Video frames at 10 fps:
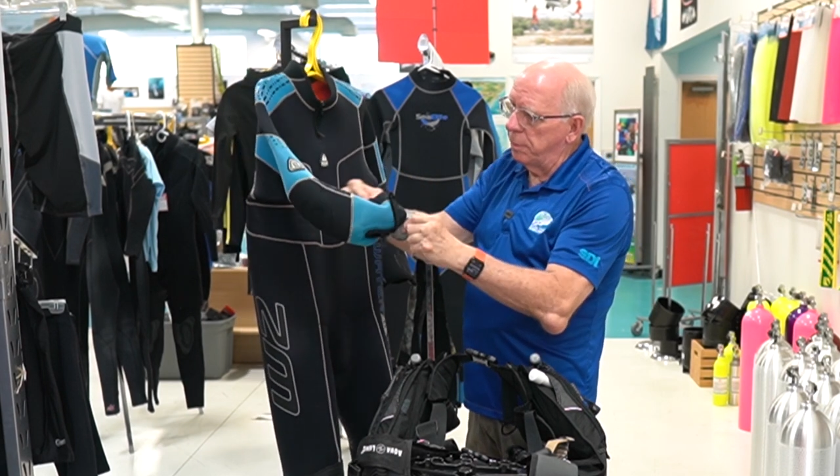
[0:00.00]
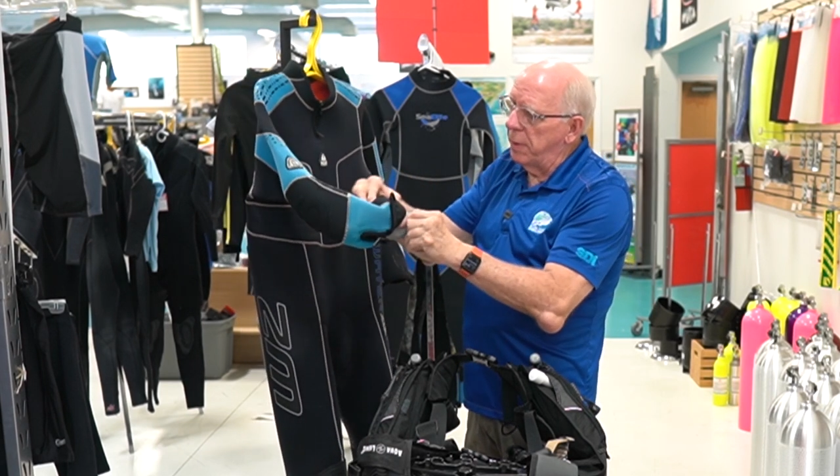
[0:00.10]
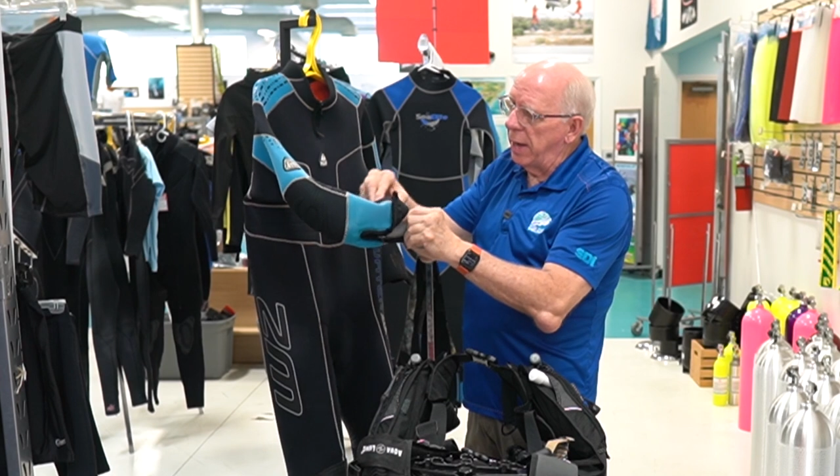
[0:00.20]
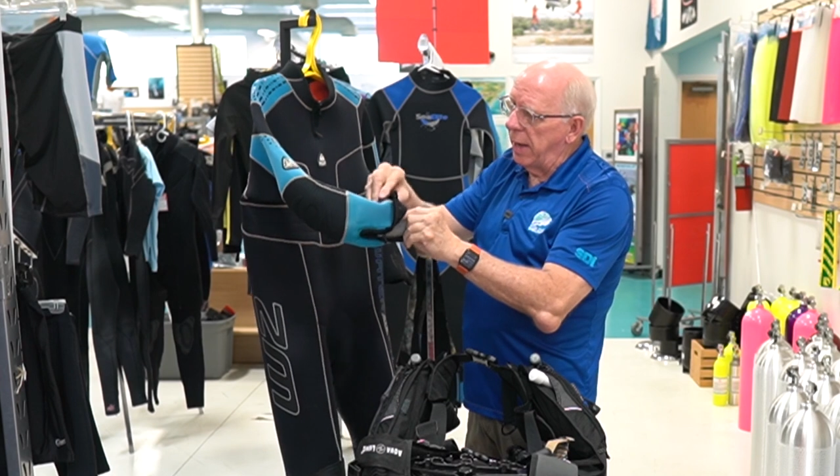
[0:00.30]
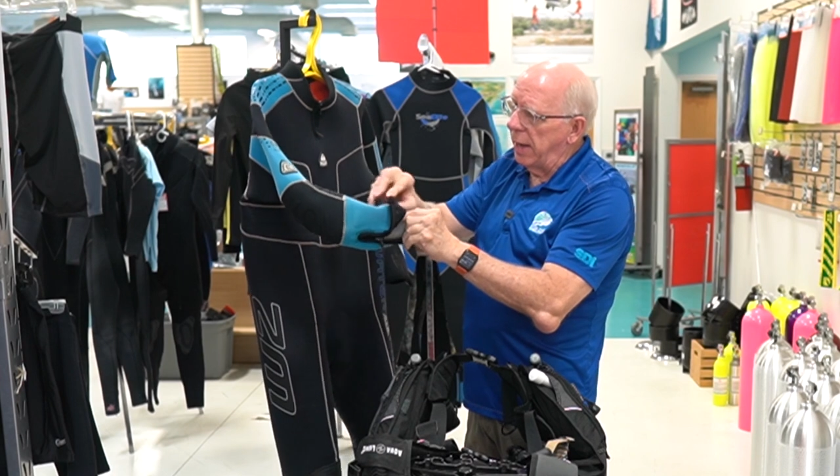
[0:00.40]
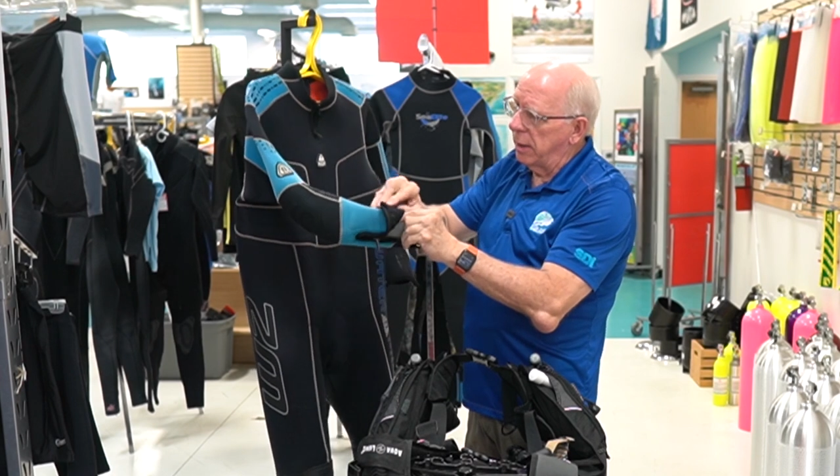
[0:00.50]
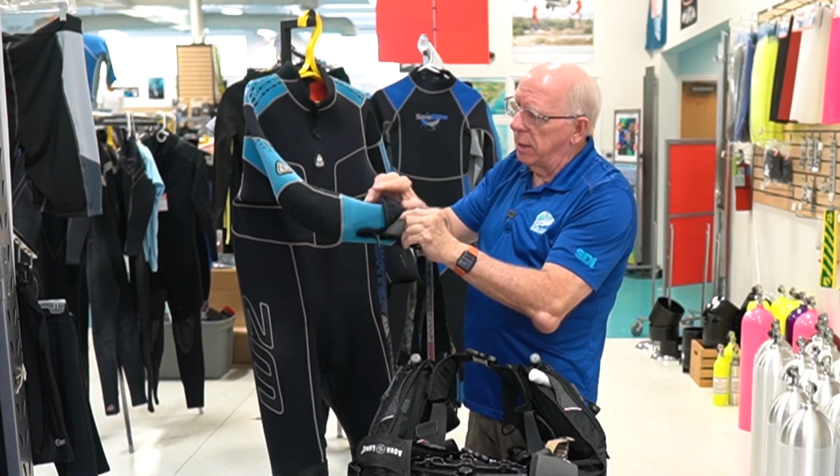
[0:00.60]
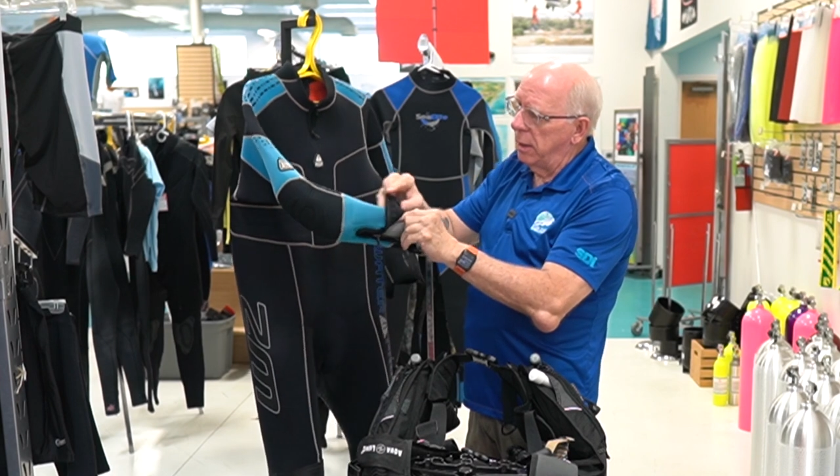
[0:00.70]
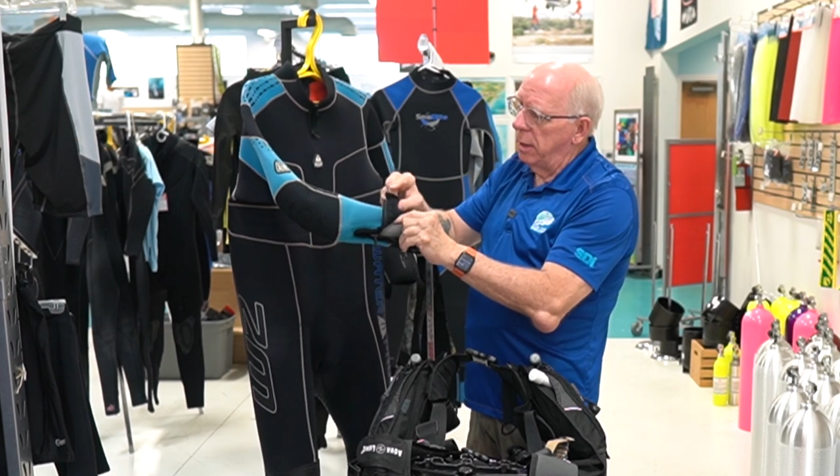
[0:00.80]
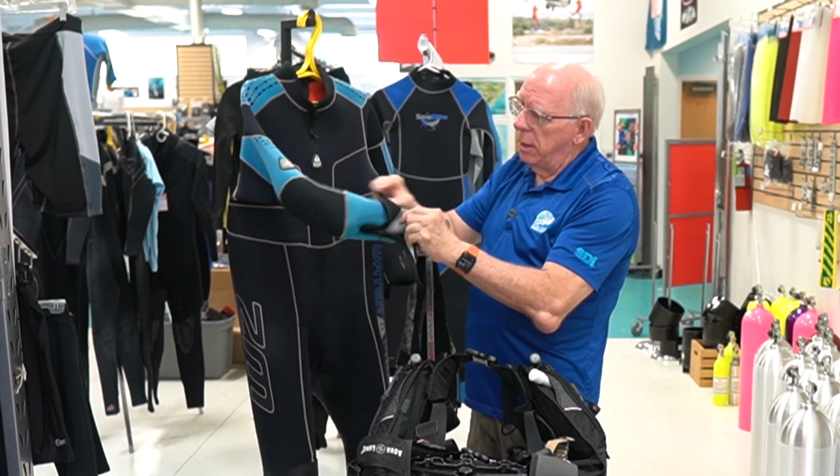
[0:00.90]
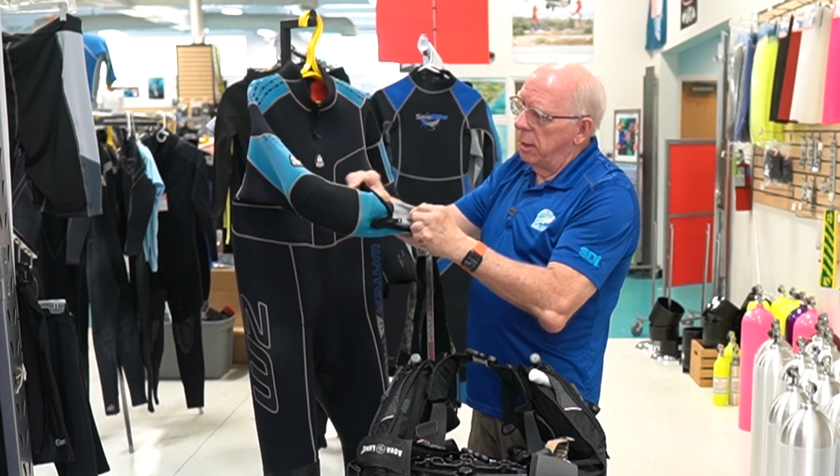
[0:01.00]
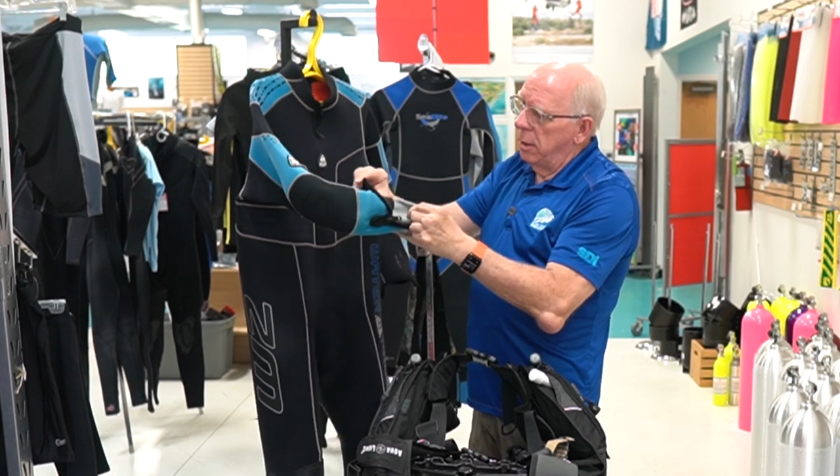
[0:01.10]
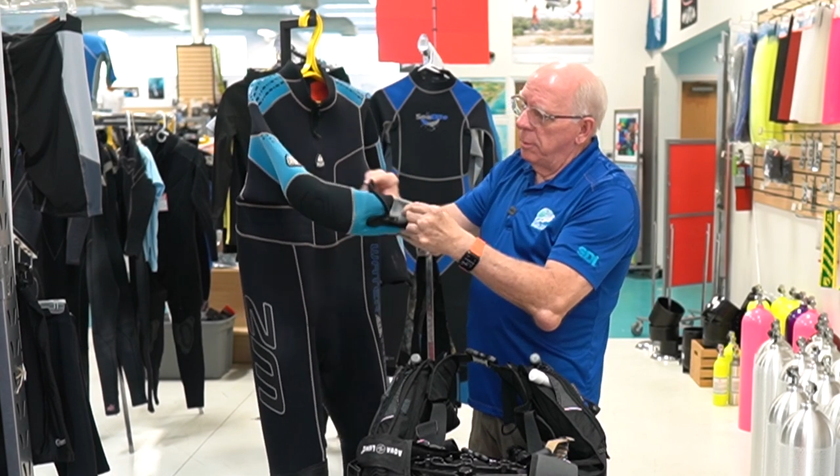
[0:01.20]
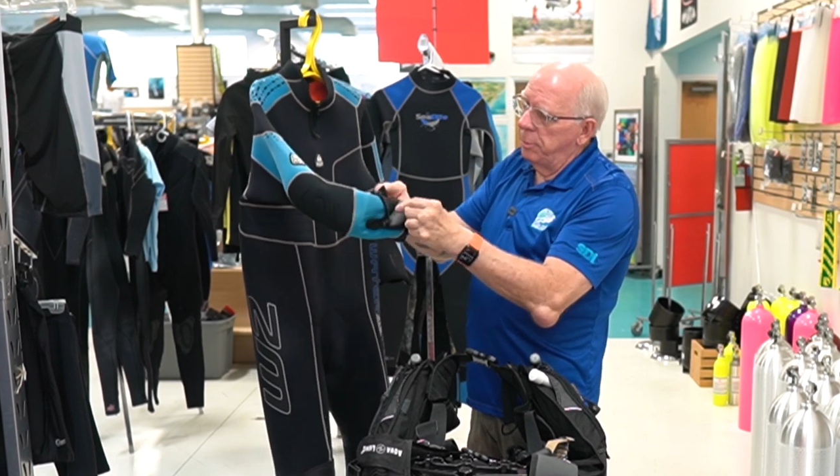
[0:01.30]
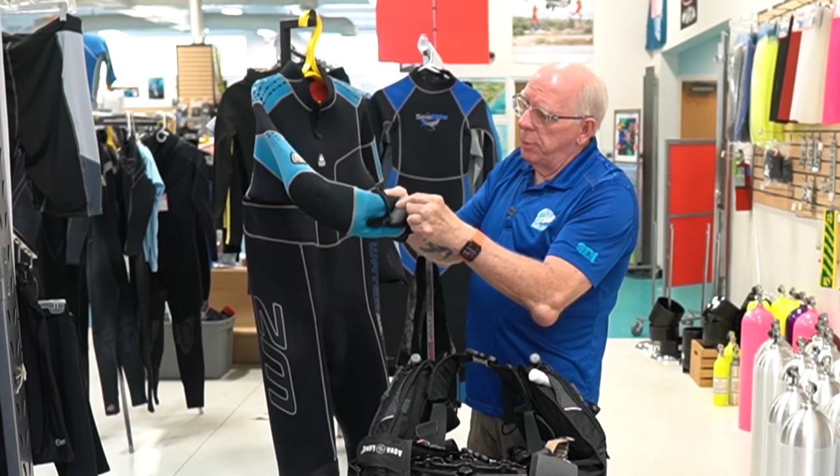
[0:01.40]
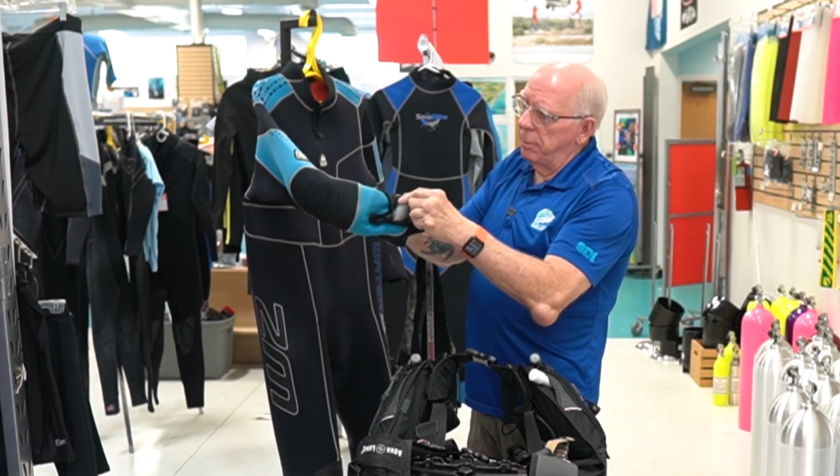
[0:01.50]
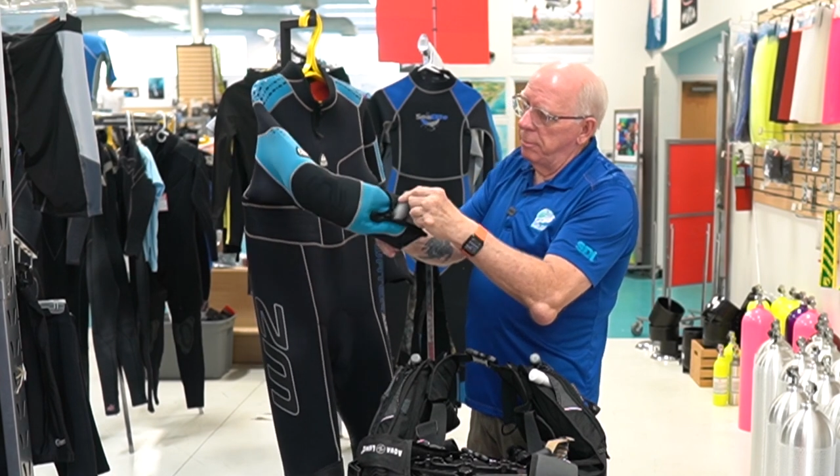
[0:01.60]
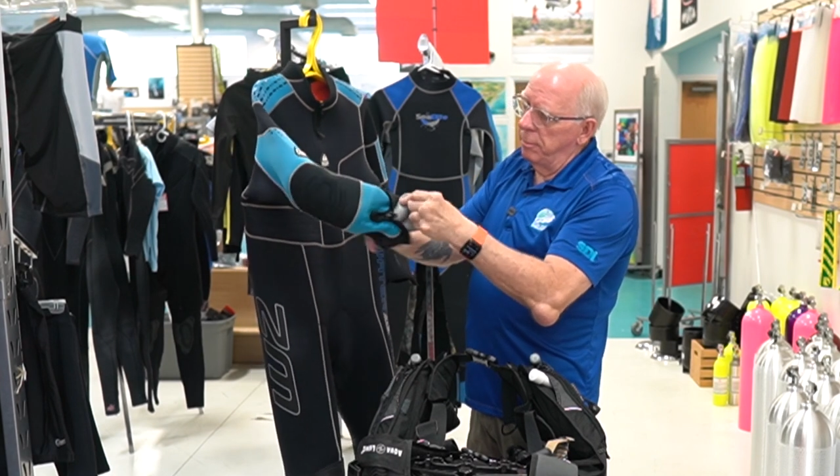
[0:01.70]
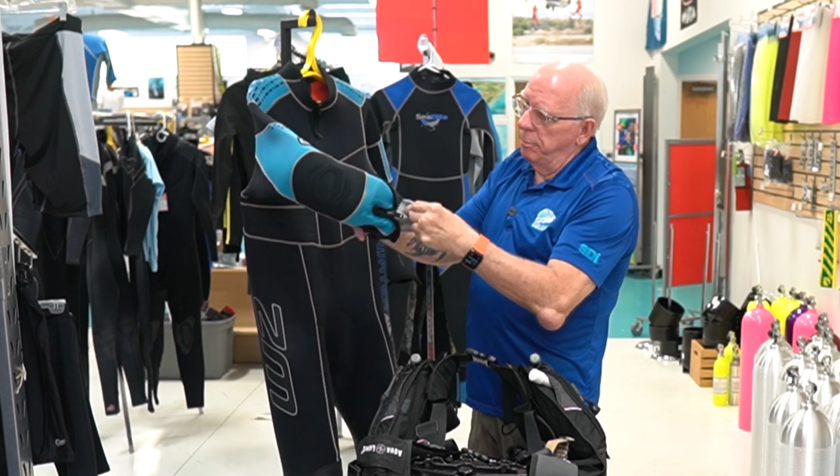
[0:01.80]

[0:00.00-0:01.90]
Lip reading: back, put